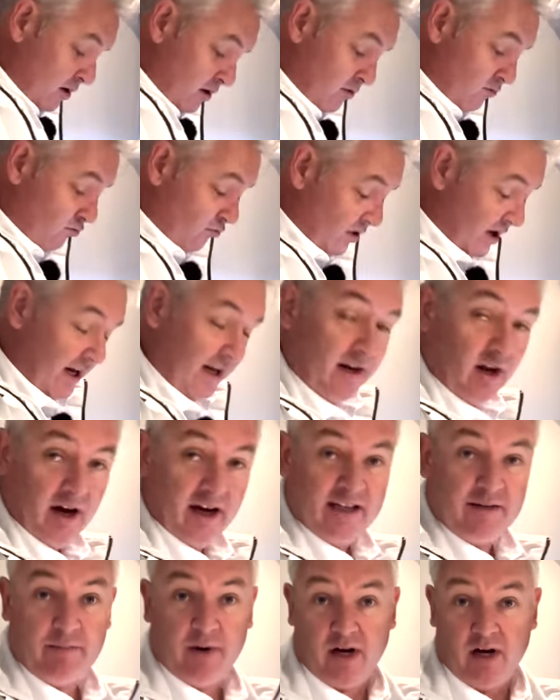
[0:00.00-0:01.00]
Really
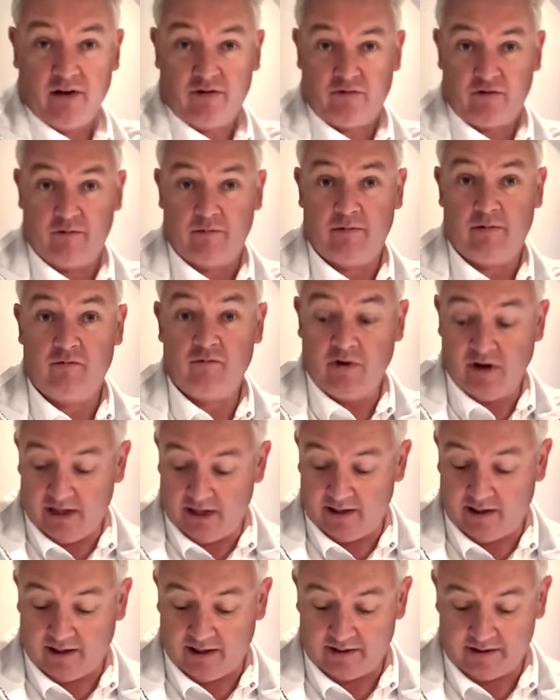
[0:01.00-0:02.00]
nice bathroom. Really
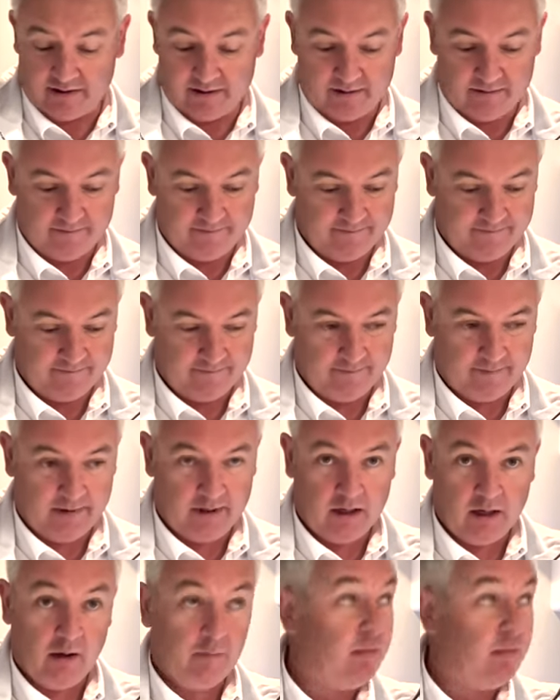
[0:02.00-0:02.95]
nice. Big shower room.